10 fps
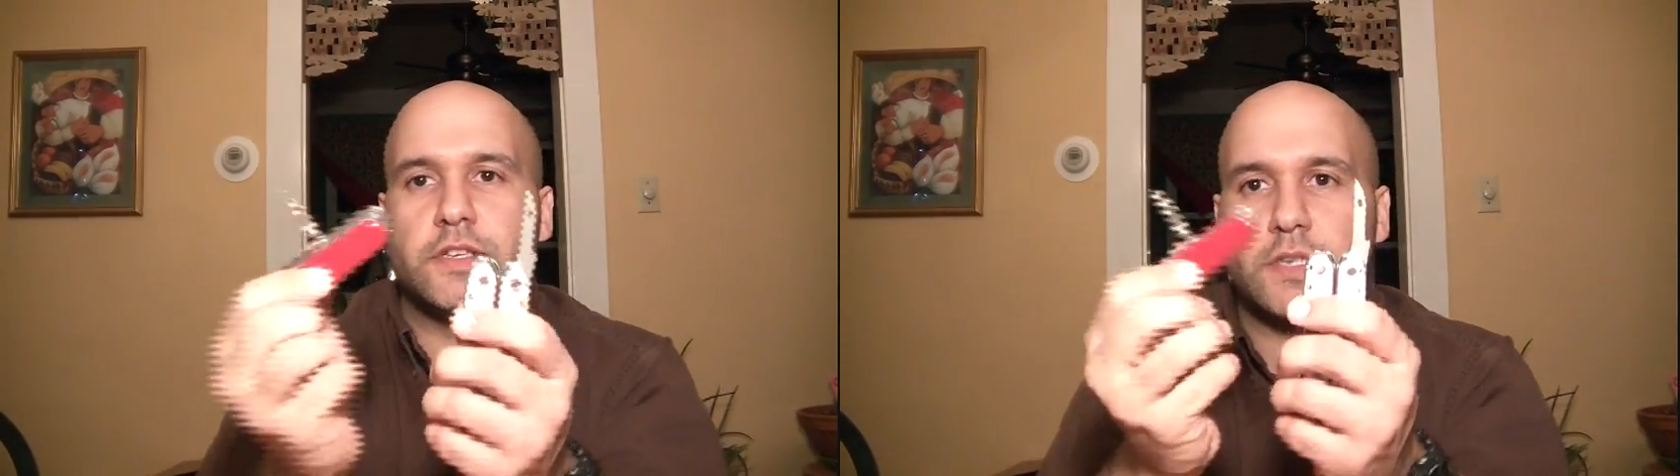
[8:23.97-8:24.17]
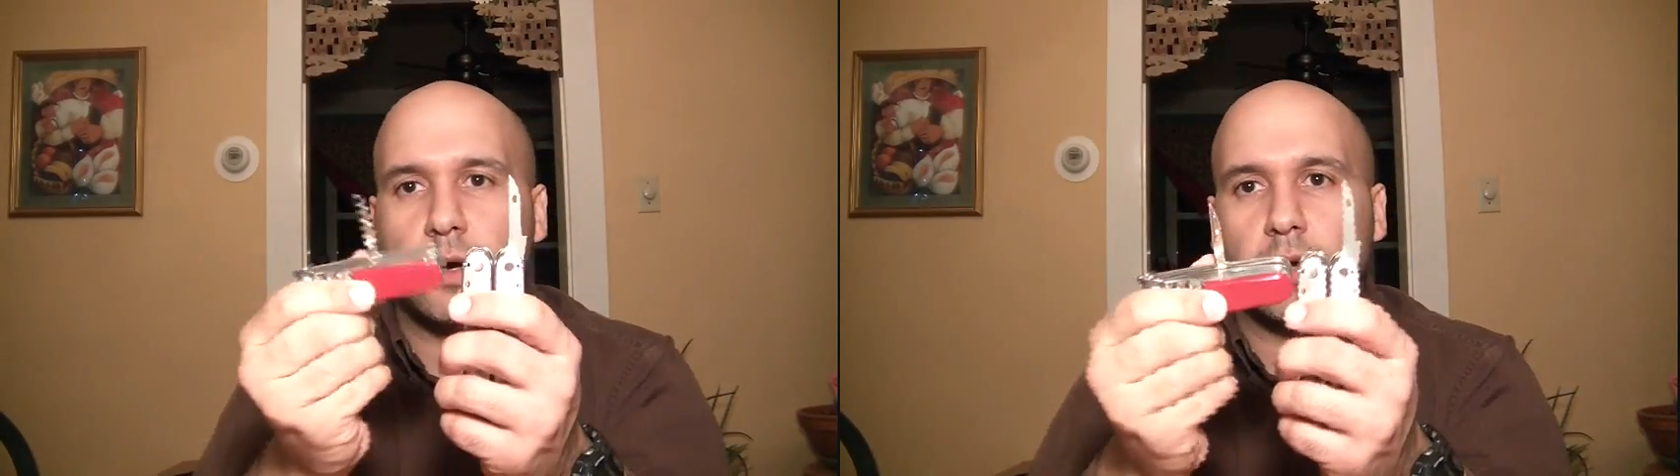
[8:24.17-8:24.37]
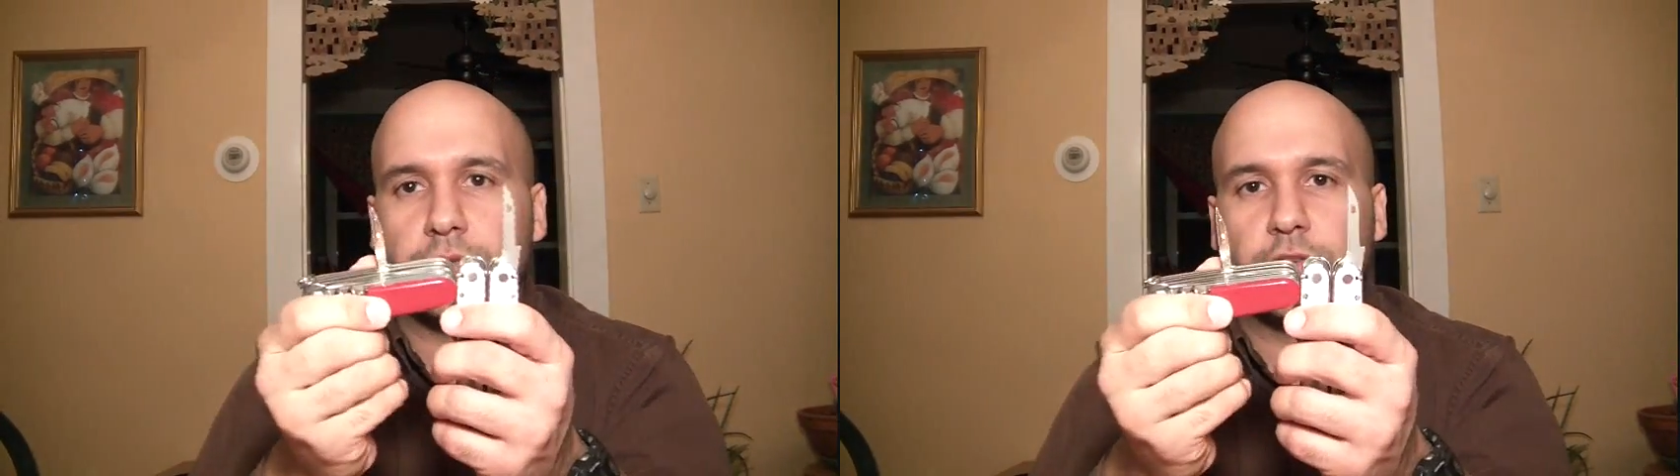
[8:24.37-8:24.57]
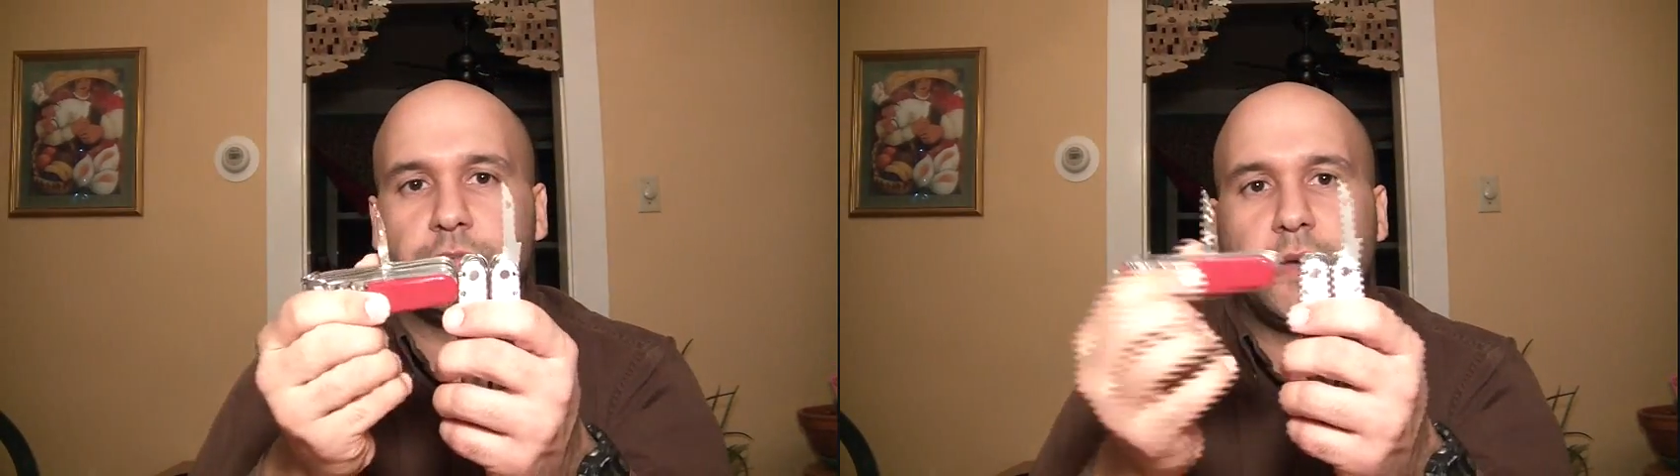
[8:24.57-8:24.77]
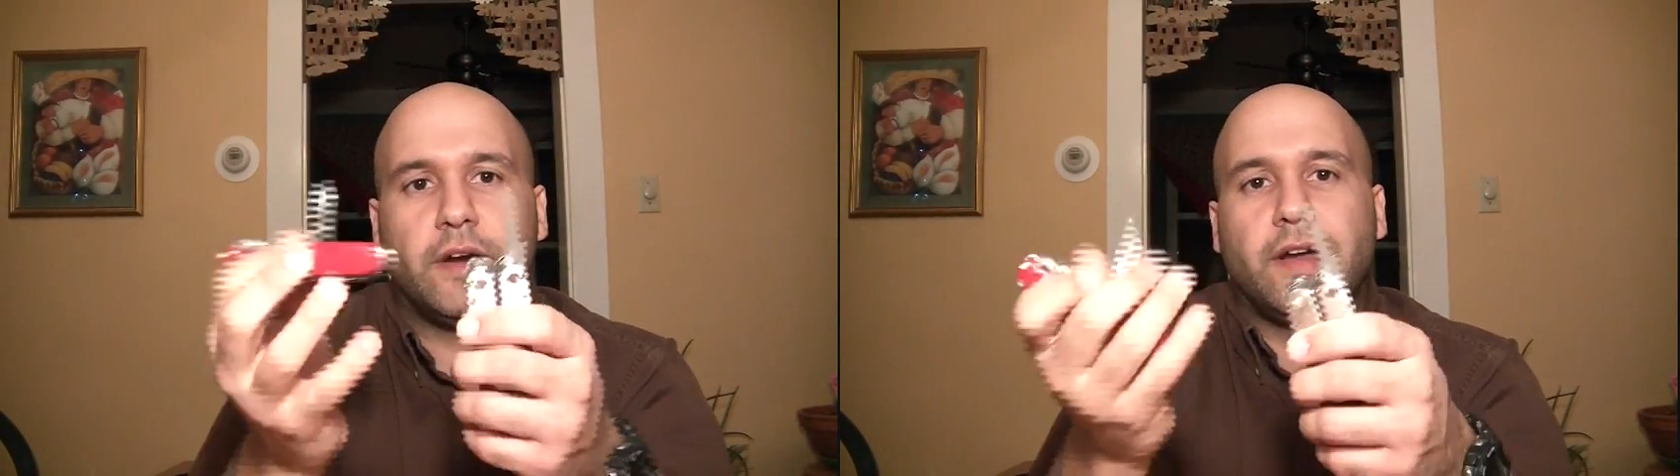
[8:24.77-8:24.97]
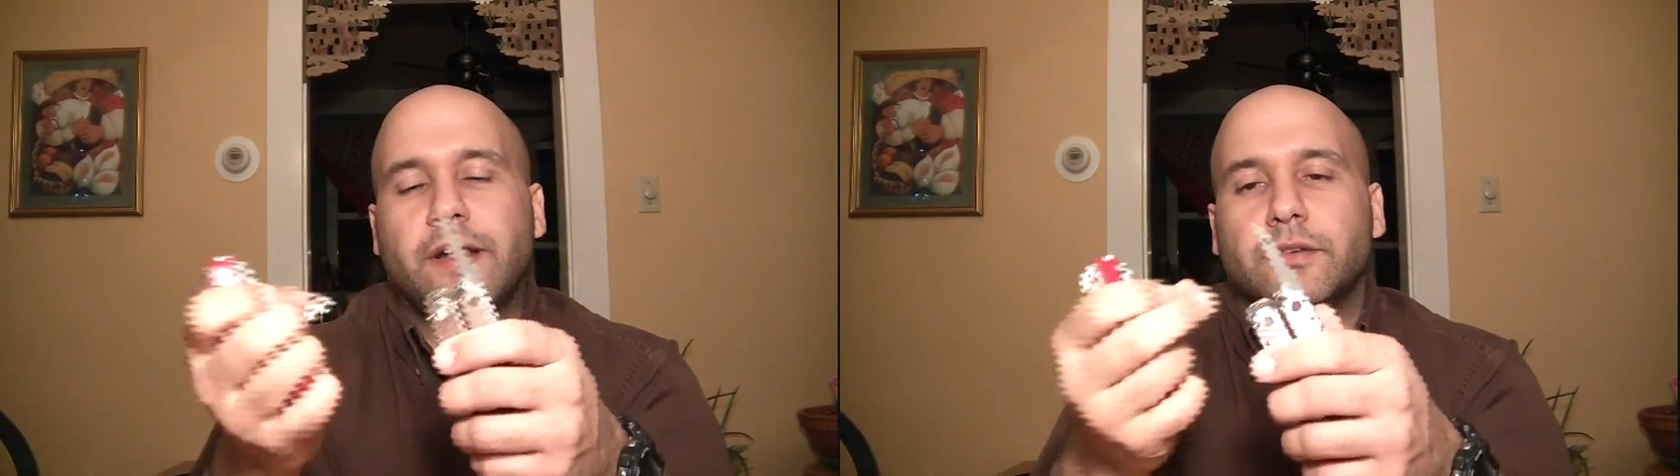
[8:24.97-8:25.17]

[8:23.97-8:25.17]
these AWLS is better?